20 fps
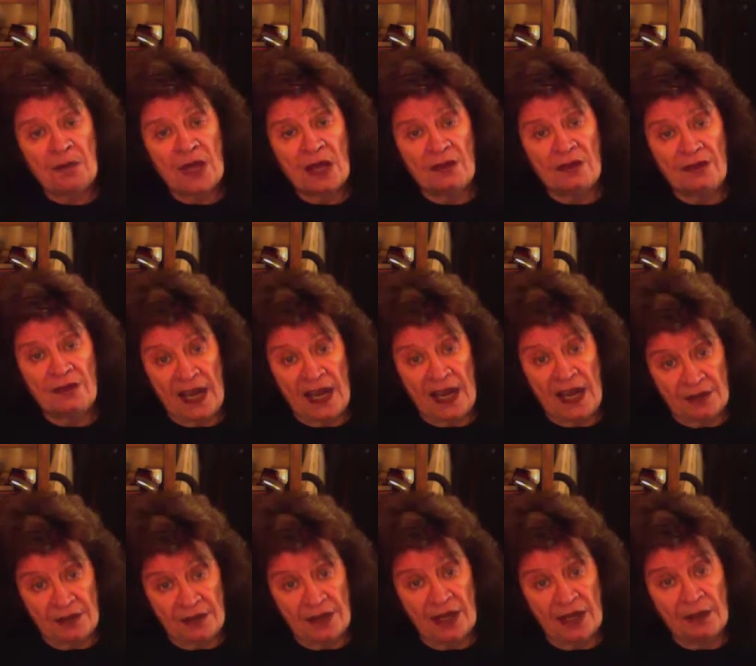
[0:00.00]

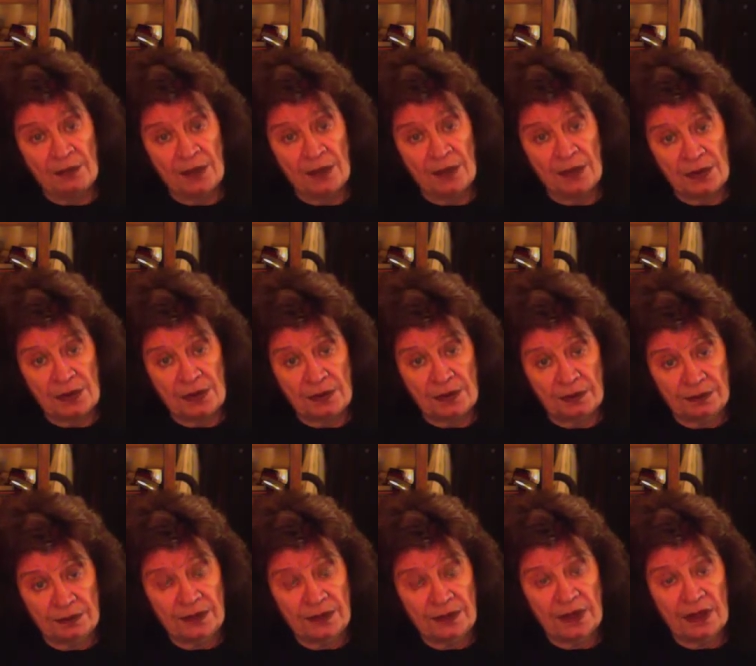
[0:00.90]
fast tempos,
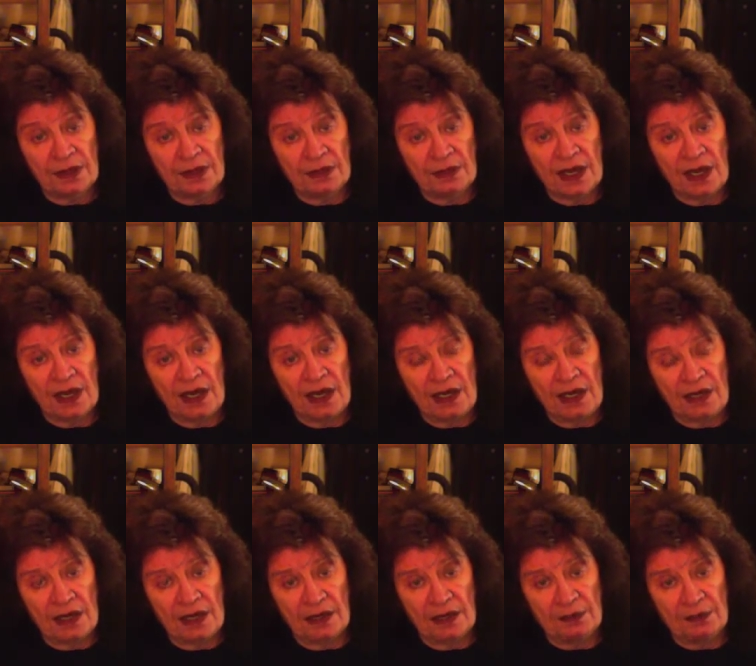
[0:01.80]
okay,
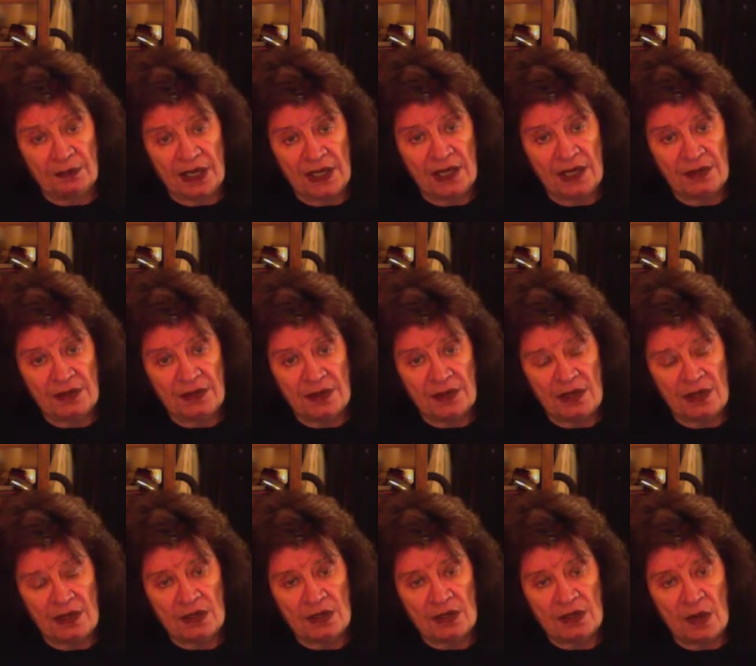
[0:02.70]
because it
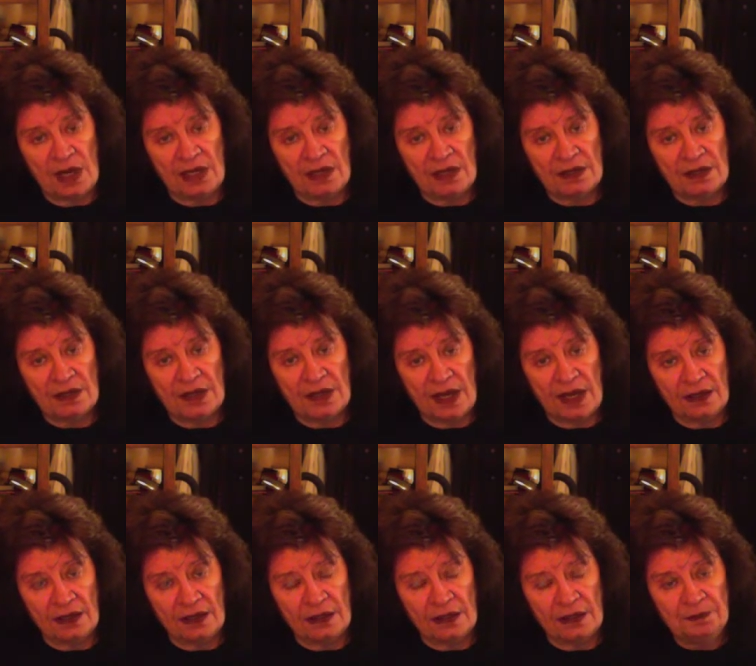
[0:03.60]
is quite
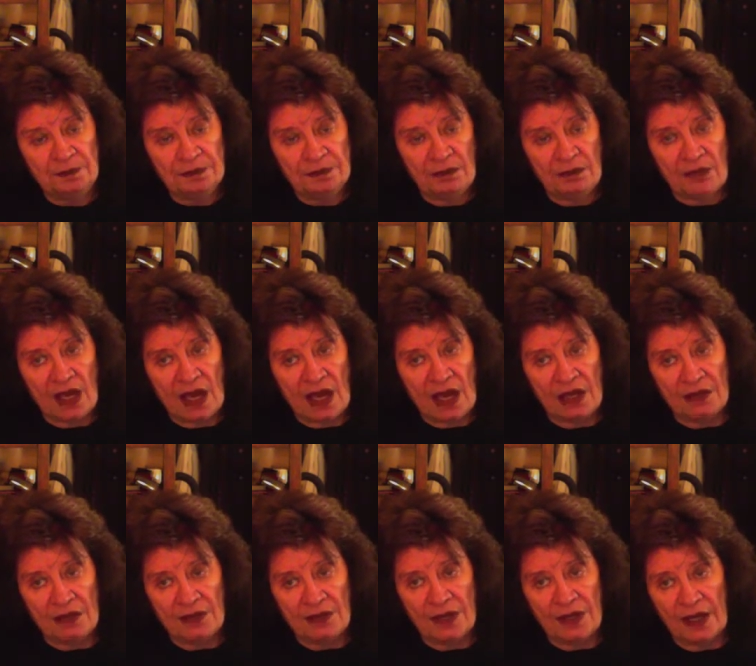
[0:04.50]
extended,
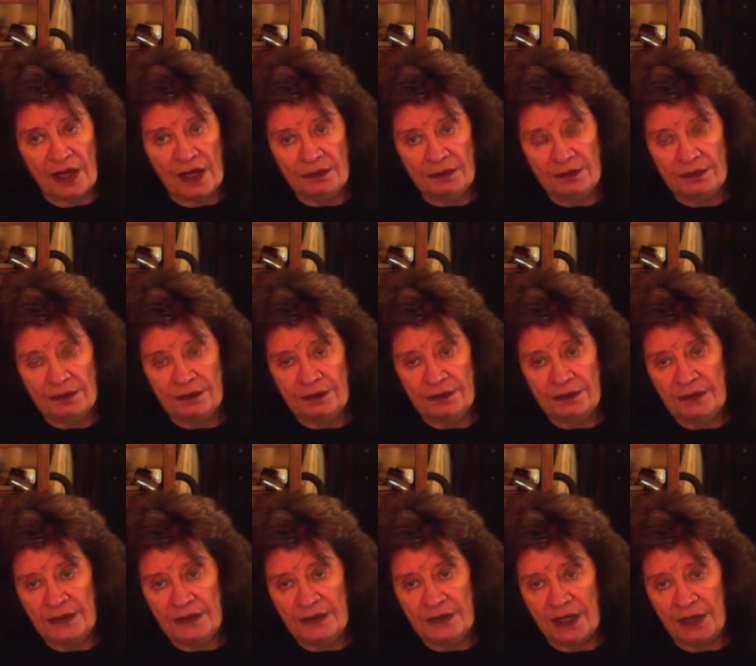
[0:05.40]
and
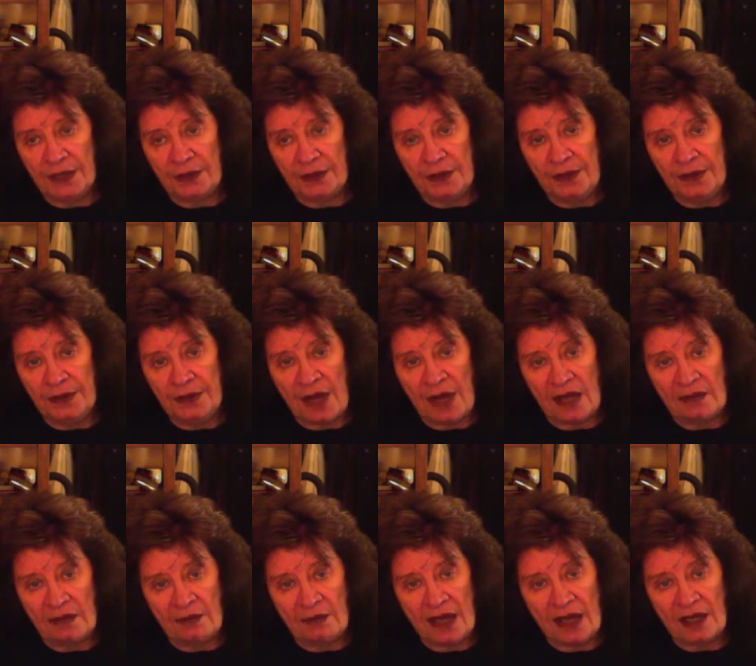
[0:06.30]
you might
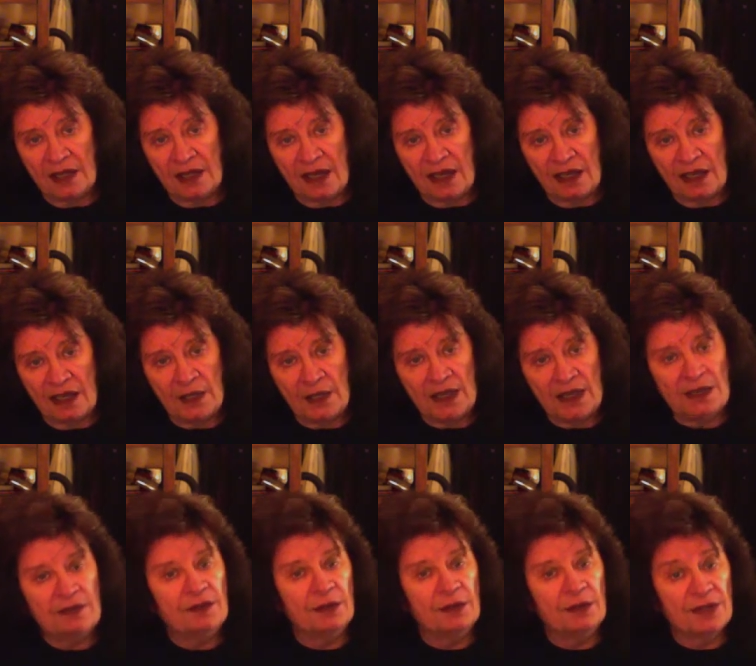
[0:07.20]
make an enemy
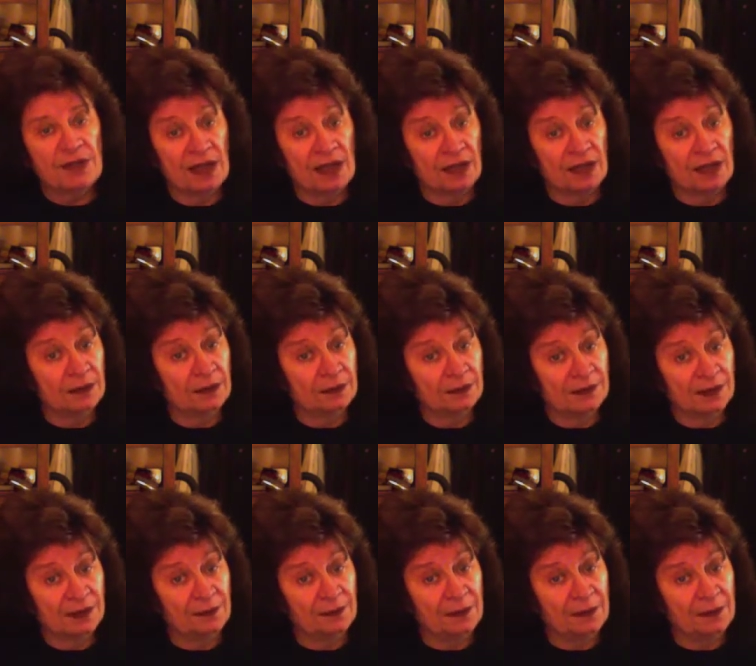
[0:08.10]
of your singer
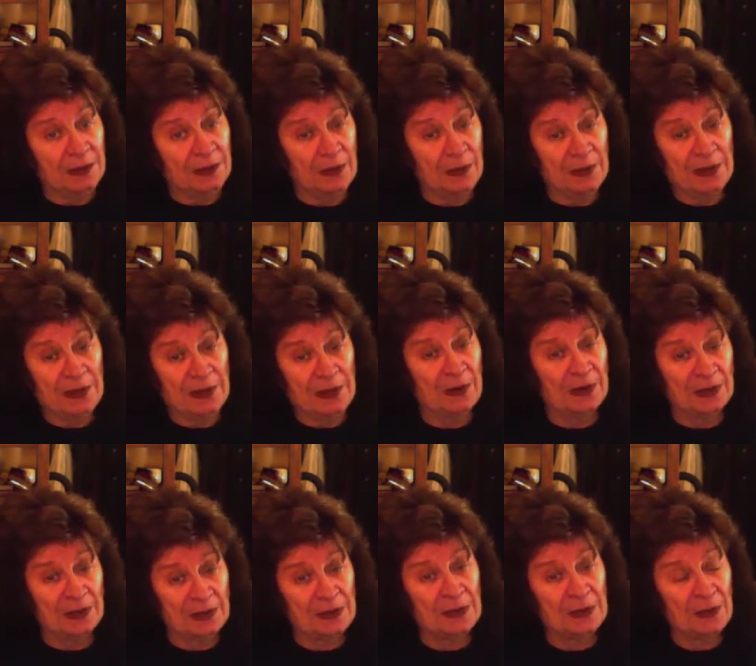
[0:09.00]
if you do it on
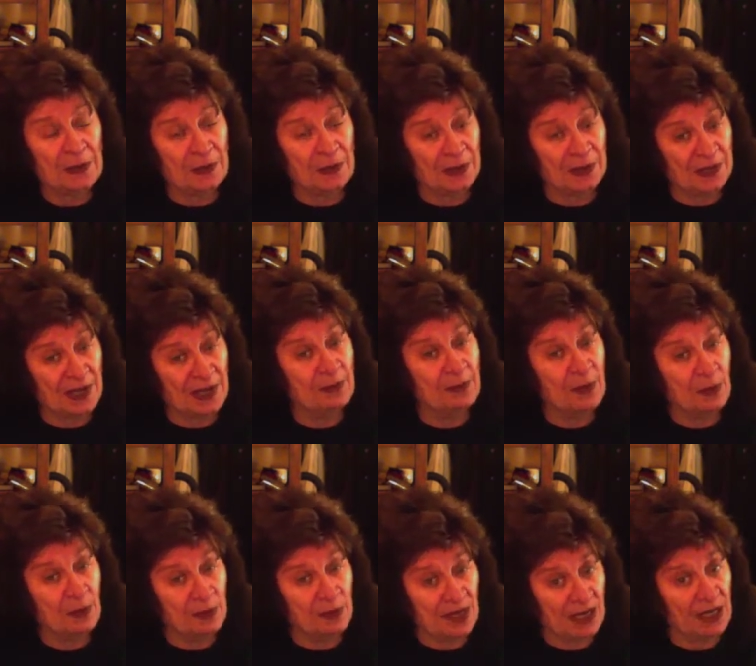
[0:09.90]
a slower tempo
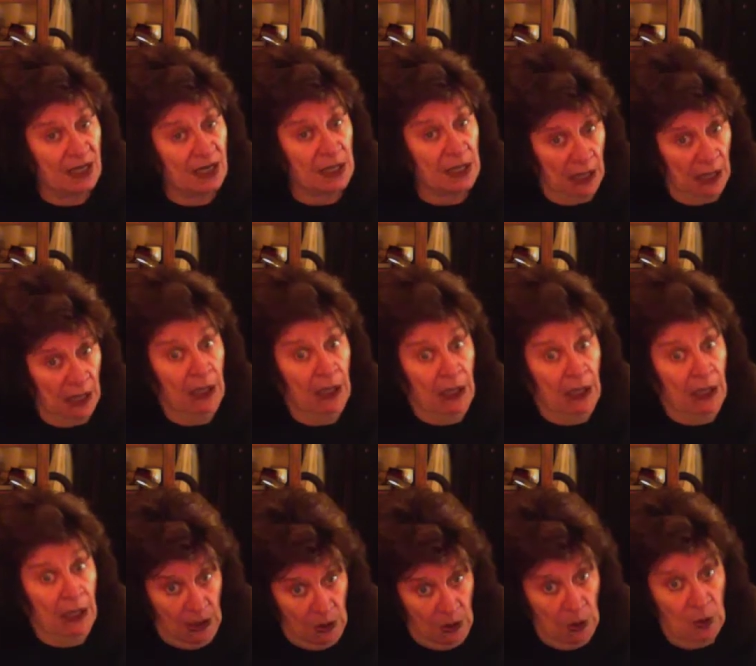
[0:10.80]
because
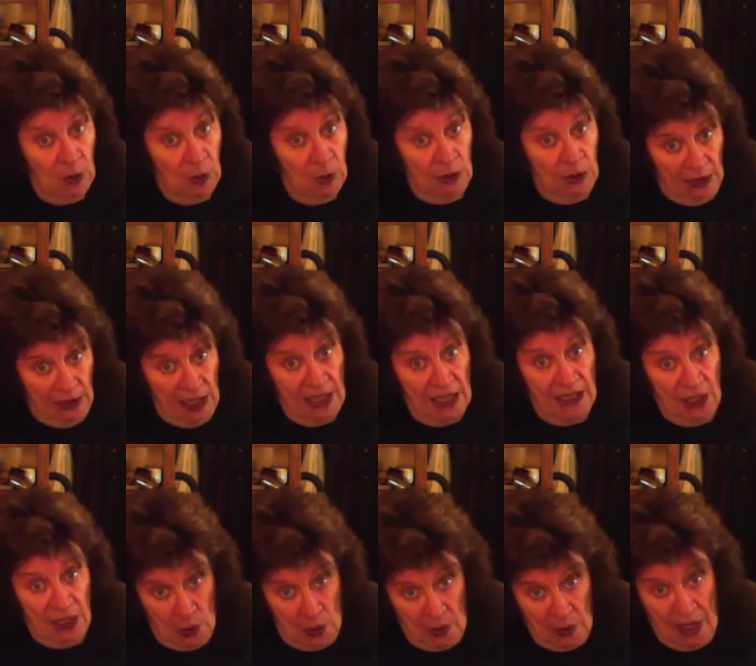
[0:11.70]
they're holding that
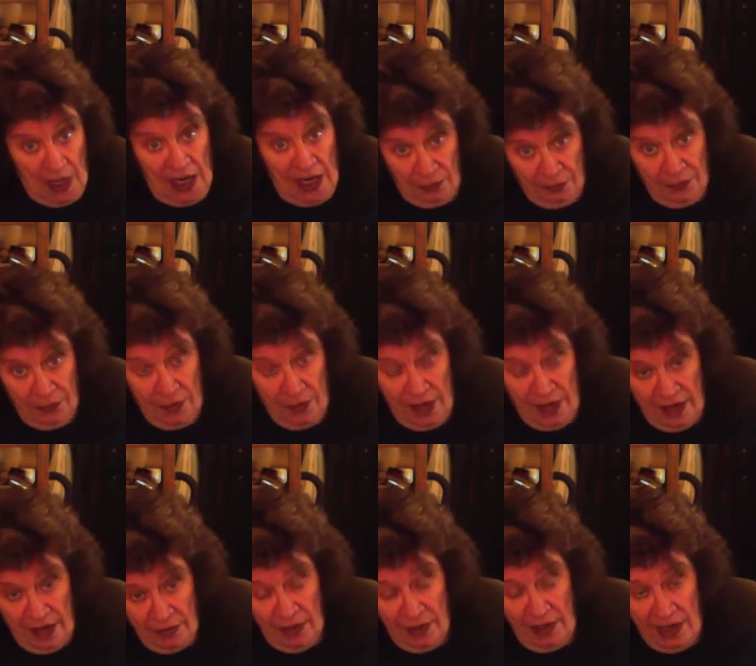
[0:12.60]
note out
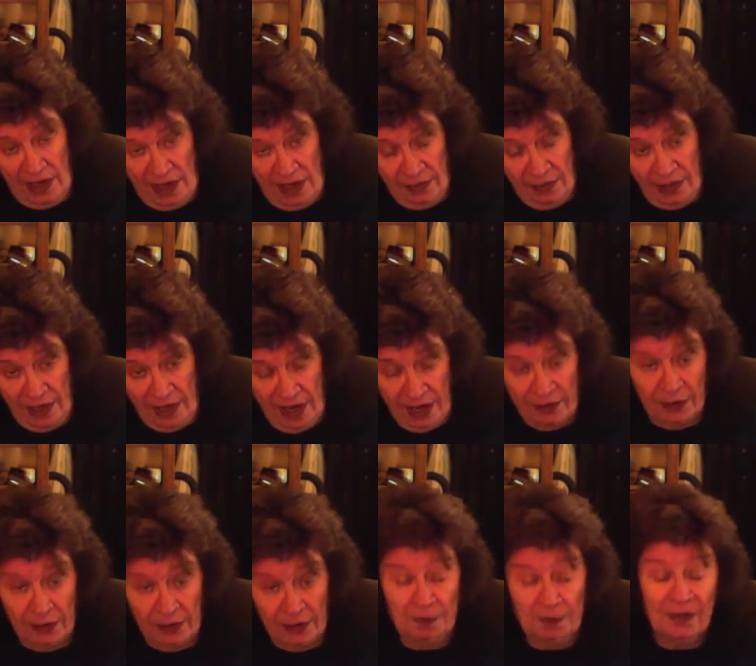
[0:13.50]
forever and ever and
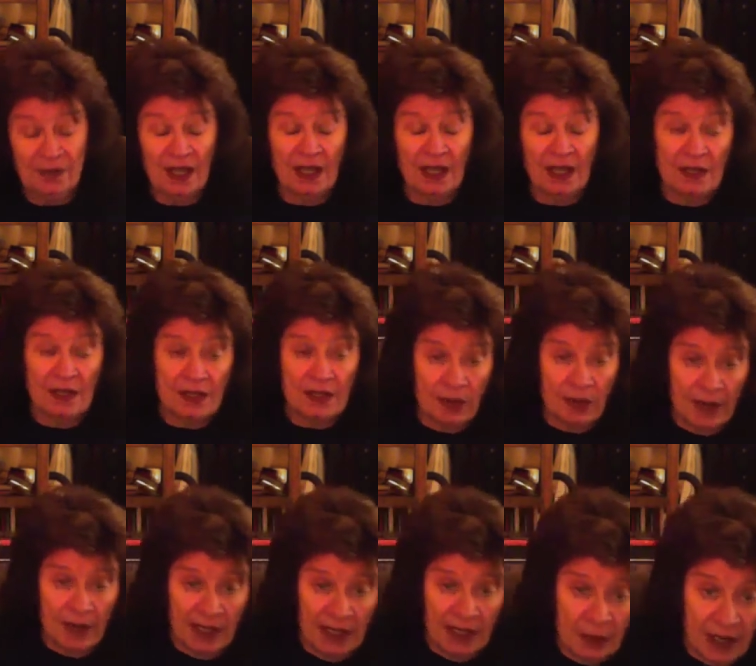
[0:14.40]
ever. So
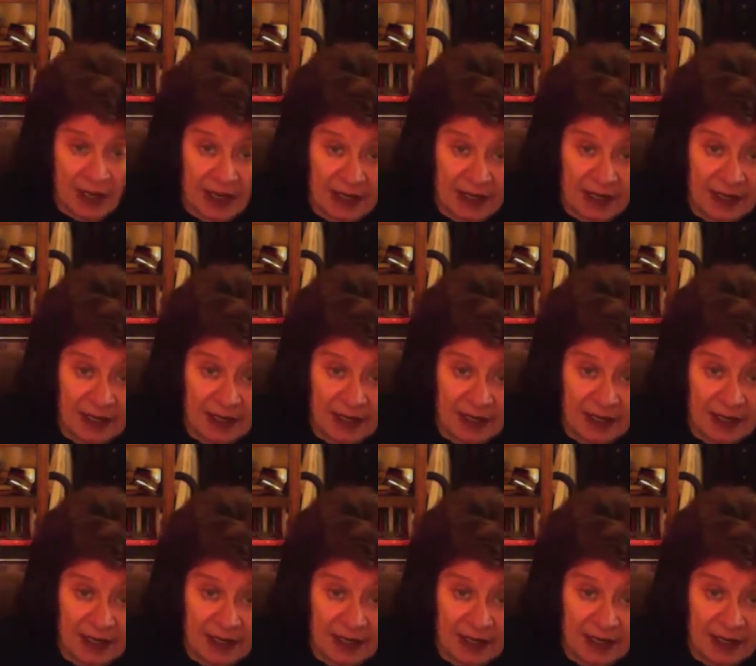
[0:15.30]
anyway,